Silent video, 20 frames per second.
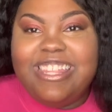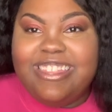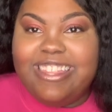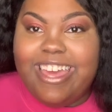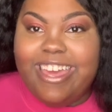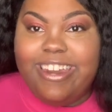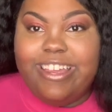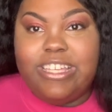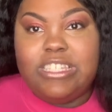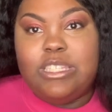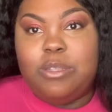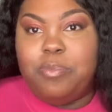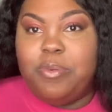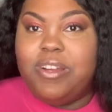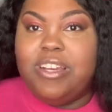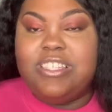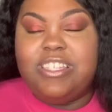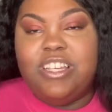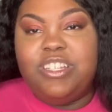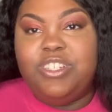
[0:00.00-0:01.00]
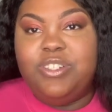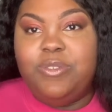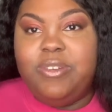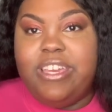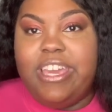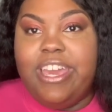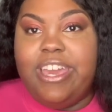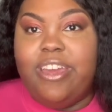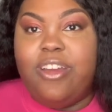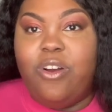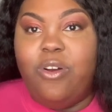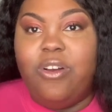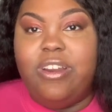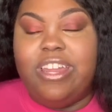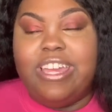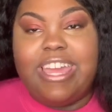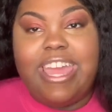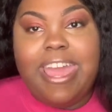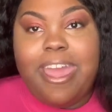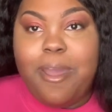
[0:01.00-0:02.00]
that experience that you get
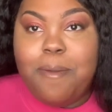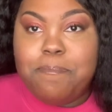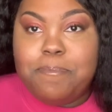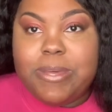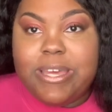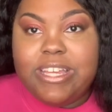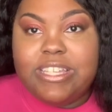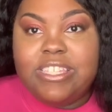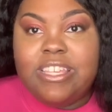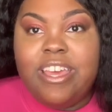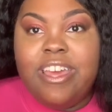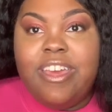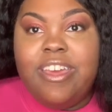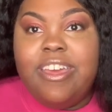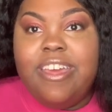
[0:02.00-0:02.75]
on a campus,